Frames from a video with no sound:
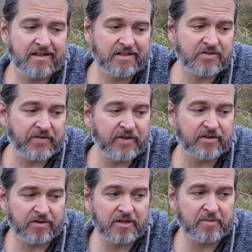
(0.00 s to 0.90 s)
This field
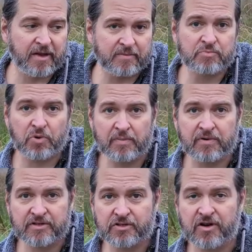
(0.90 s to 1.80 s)
only becomes
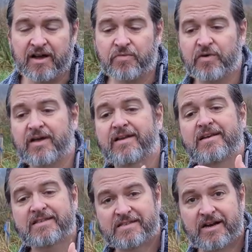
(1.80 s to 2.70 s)
properly dry if we get
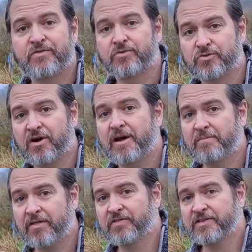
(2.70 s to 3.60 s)
several dry
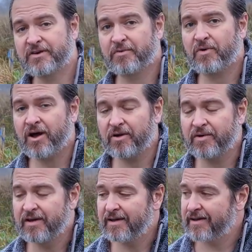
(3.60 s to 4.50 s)
months in a row.
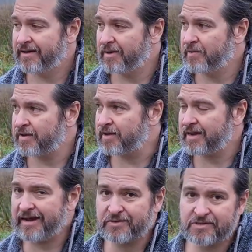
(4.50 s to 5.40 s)
And up here in the
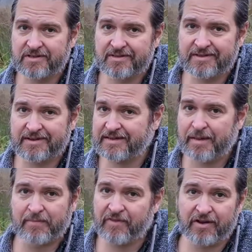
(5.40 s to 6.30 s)
clouds, that doesn't
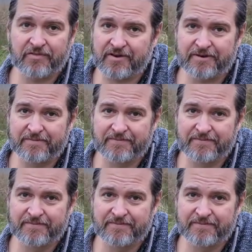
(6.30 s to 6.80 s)
happen very often.